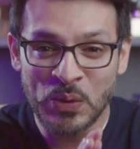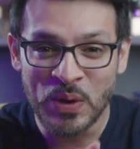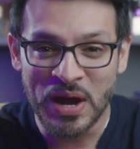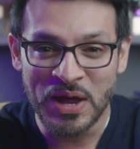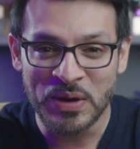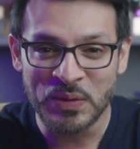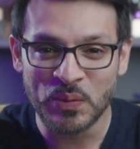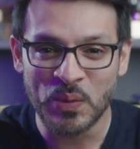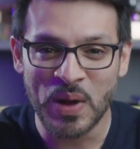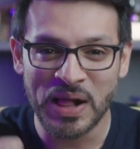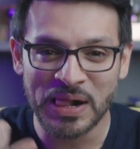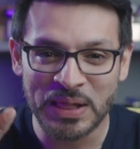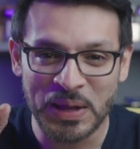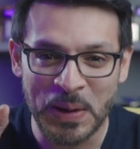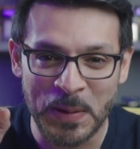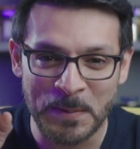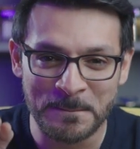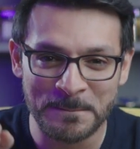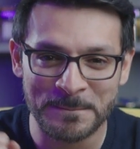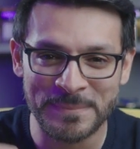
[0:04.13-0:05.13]
and
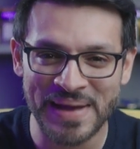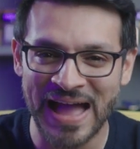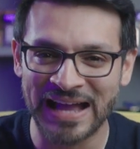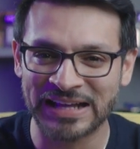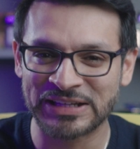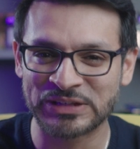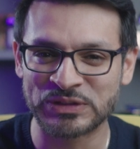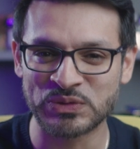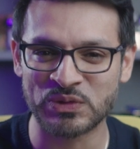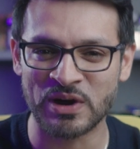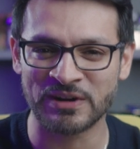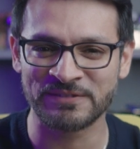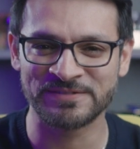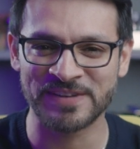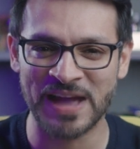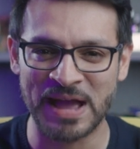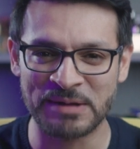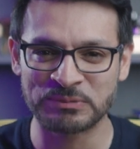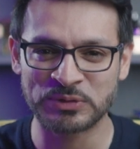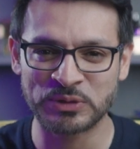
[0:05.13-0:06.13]
welcome back to our
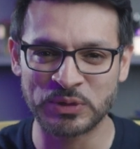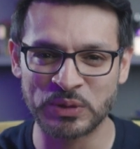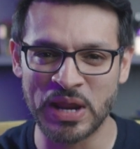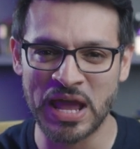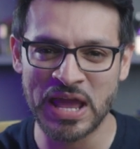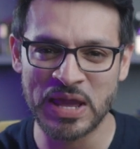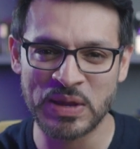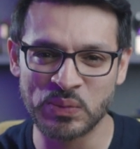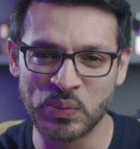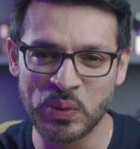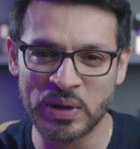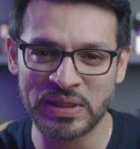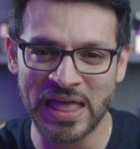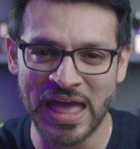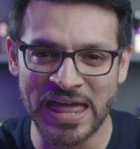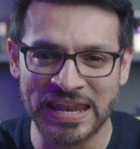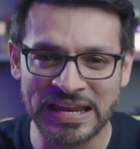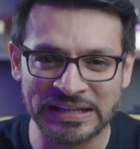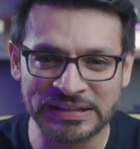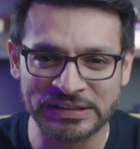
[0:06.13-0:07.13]
fam today with
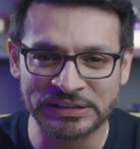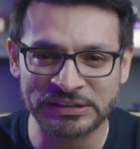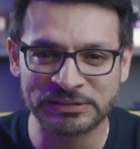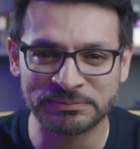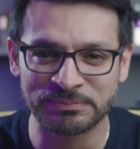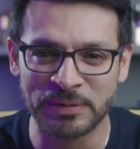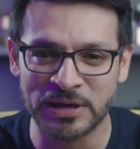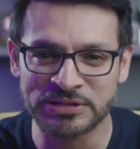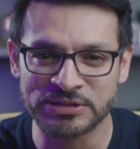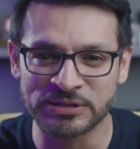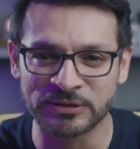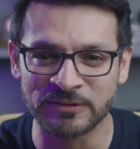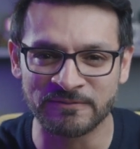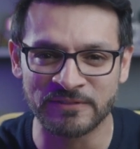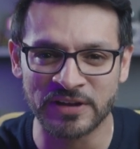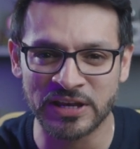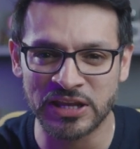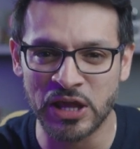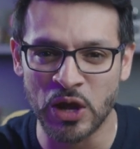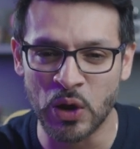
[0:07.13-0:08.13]
another special
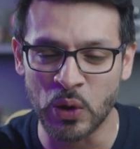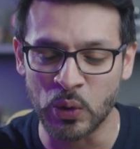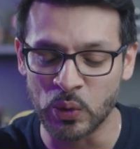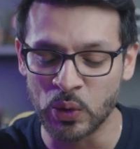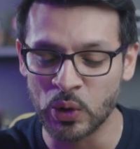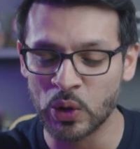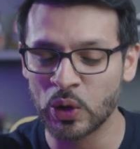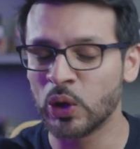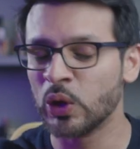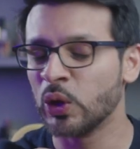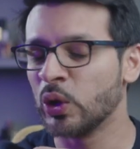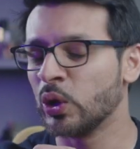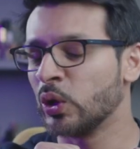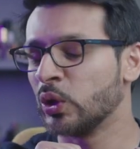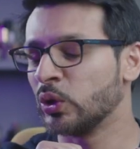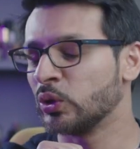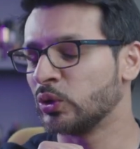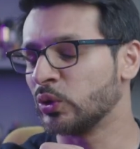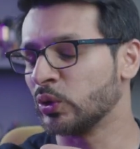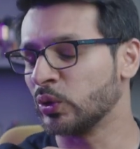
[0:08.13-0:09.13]
video.
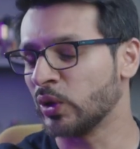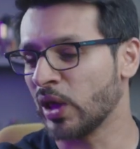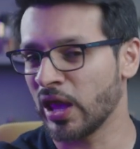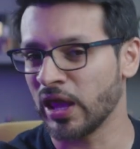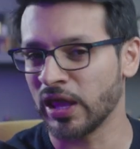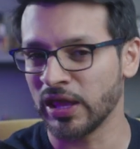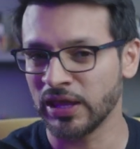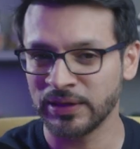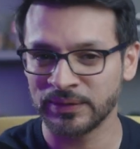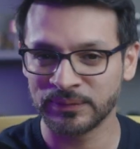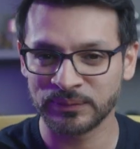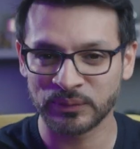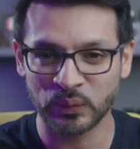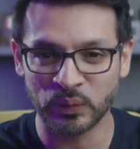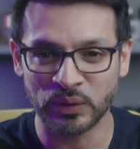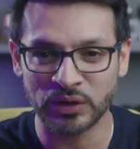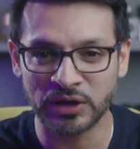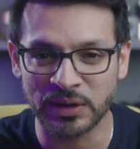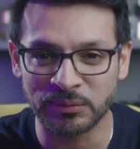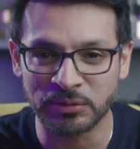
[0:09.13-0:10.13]
Today
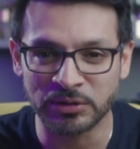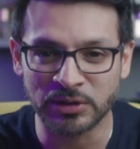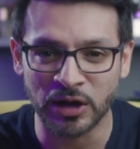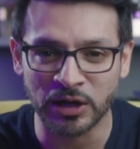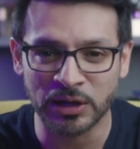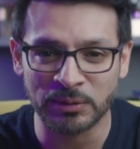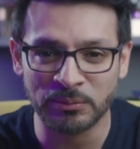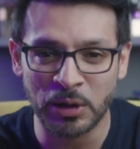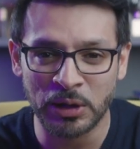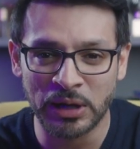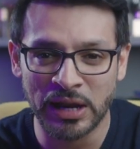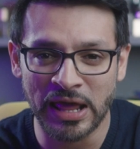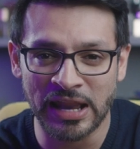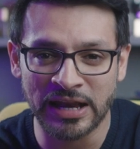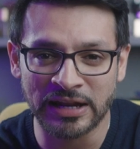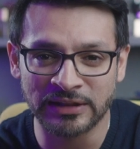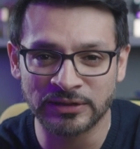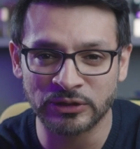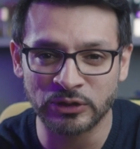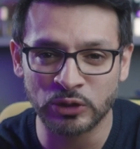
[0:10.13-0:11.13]
we're going to be talking about
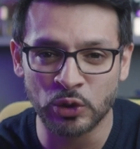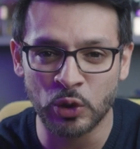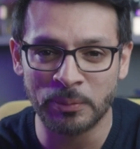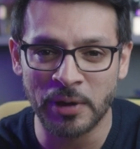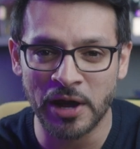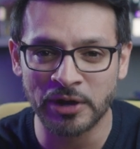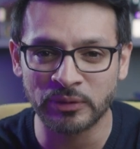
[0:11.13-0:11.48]
another Nomad